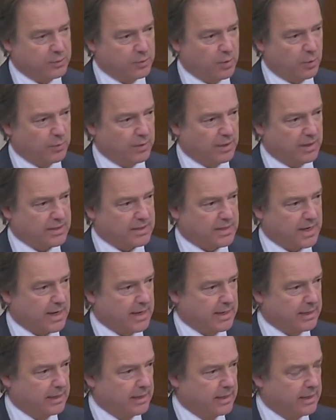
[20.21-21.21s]
to what we are
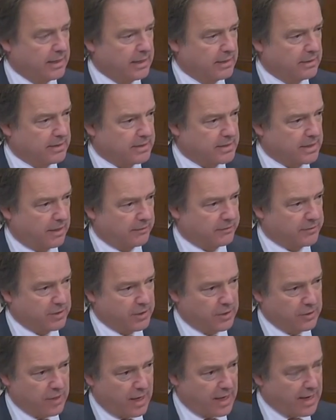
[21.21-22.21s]
saying this afternoon.